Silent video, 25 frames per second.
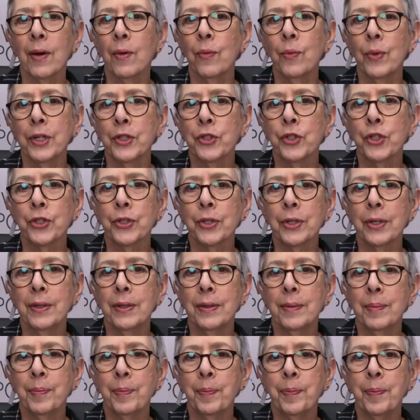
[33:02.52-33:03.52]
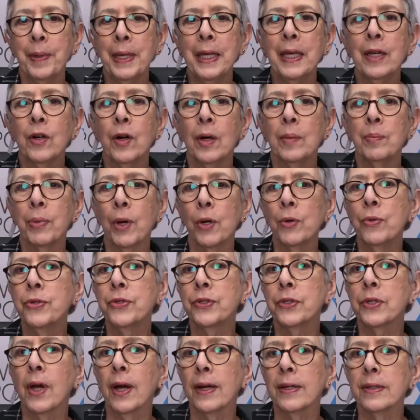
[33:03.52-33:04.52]
which being on both
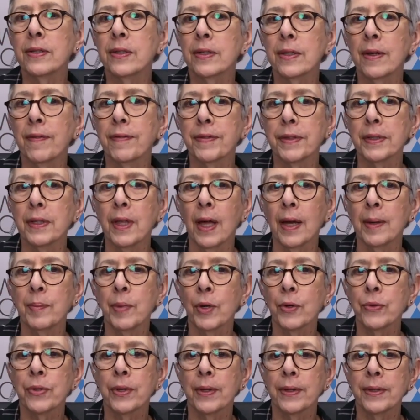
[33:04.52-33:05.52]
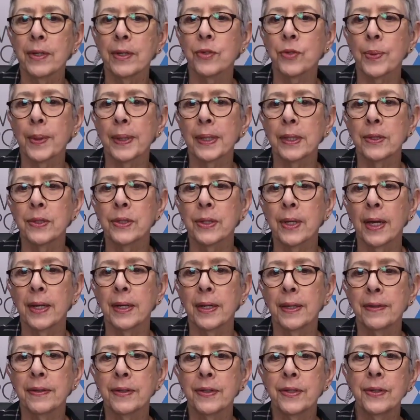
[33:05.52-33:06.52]
sides of the line, both on the Israeli side
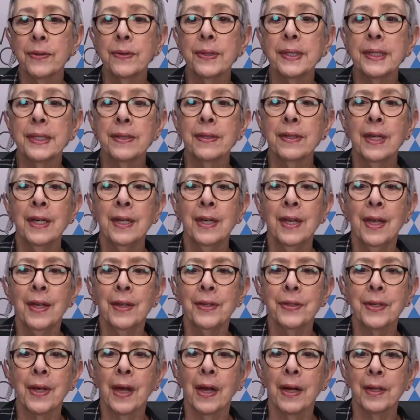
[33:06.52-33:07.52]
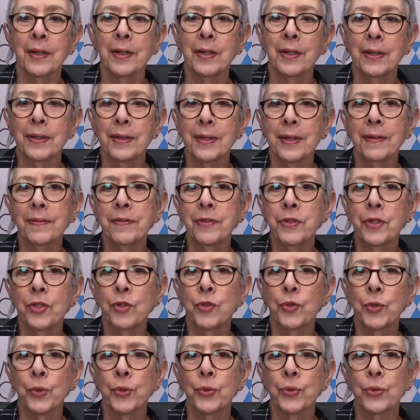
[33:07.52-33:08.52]
and the Syrian side, gives the
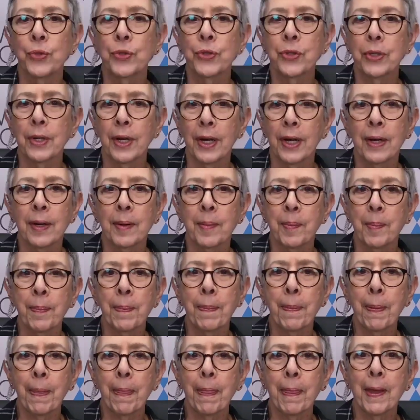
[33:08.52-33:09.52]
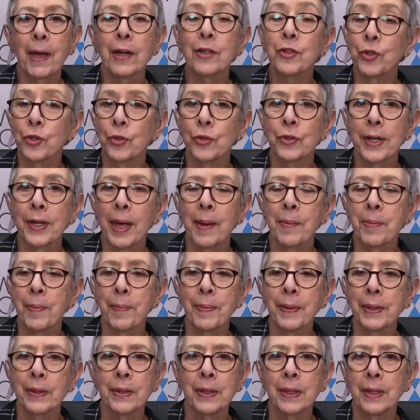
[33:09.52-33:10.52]
Druze a certain
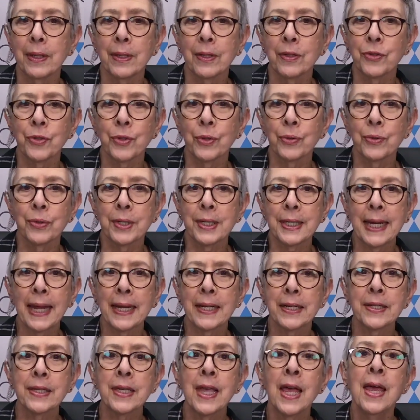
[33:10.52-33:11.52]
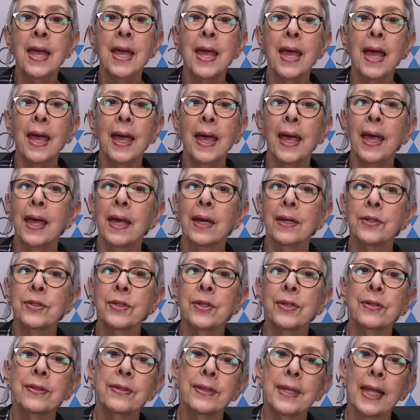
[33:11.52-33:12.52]
capability and a certain status,
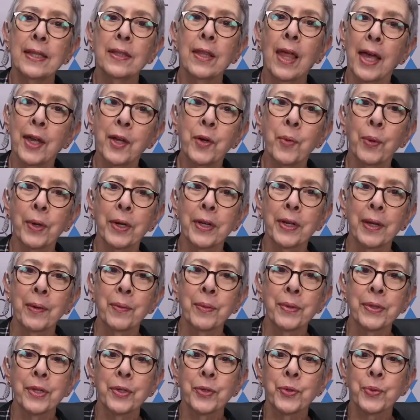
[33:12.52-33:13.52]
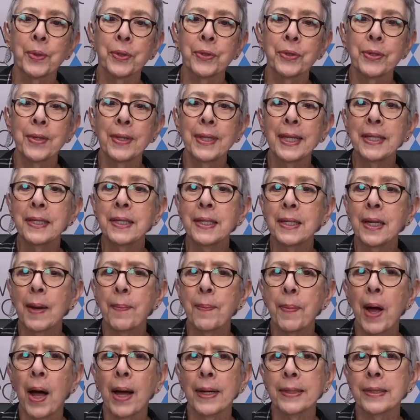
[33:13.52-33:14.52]
and they like working with Israel. So that's like a
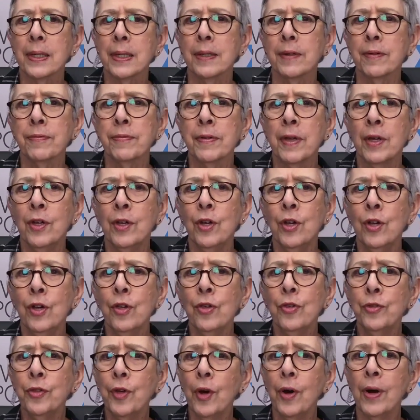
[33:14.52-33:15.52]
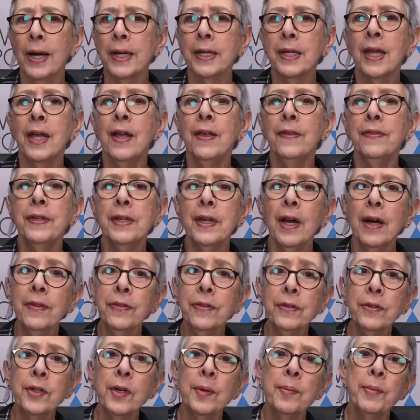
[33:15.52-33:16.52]
positive thought. The
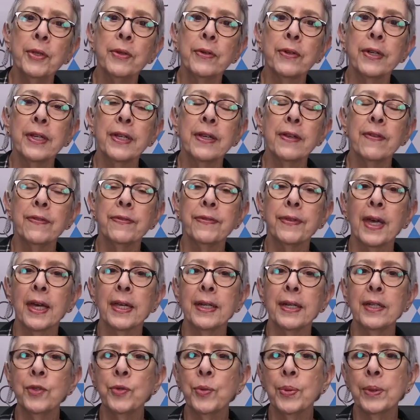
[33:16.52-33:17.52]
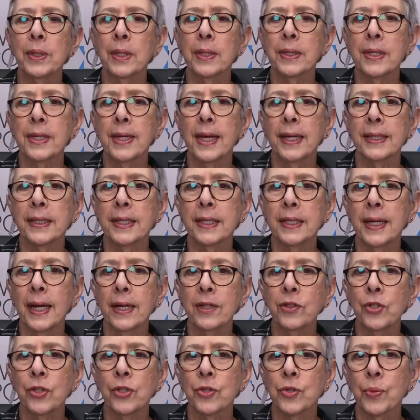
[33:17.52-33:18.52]
other community that Israel has had
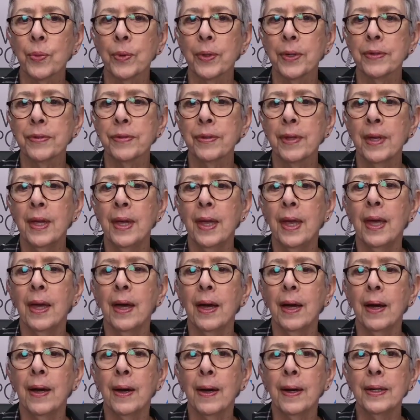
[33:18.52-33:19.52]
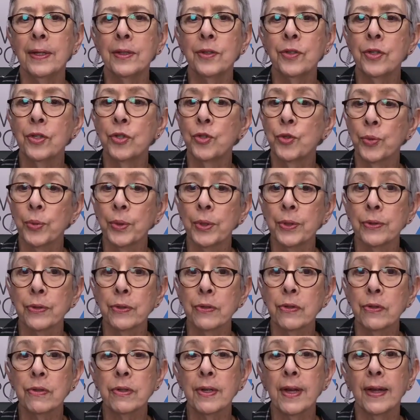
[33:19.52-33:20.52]
connections with is the
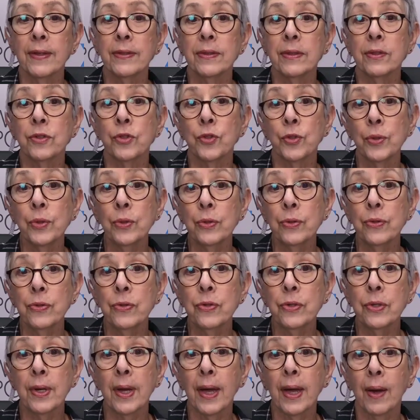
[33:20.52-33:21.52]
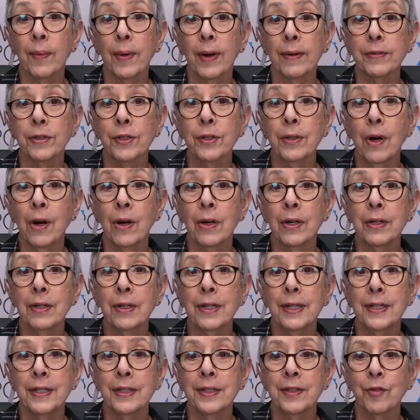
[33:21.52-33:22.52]
Druze, and the Druze, however, are
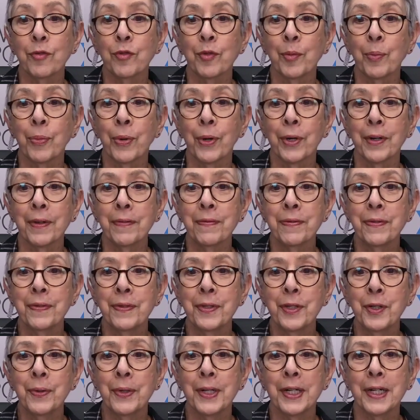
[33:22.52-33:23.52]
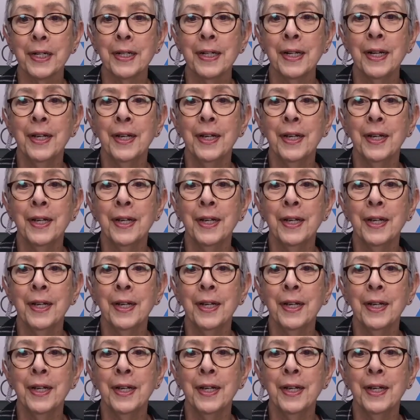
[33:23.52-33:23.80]
in a different part of Syria.